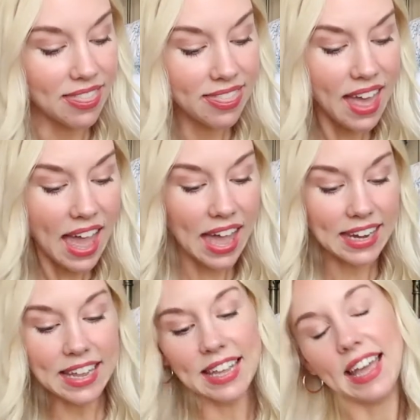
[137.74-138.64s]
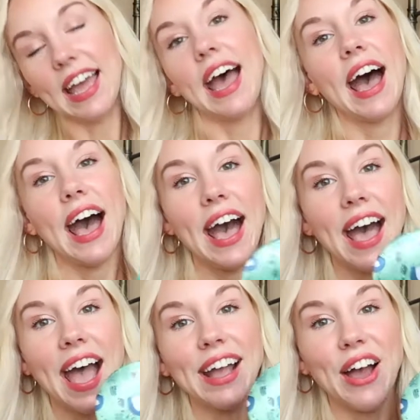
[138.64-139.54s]
then uh,
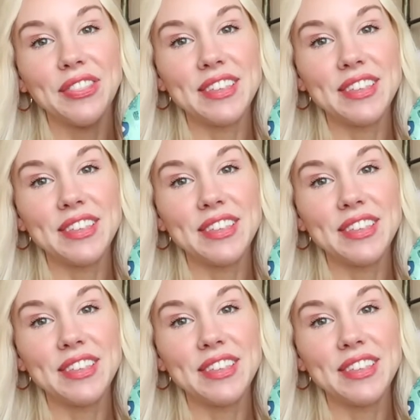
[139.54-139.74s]
I got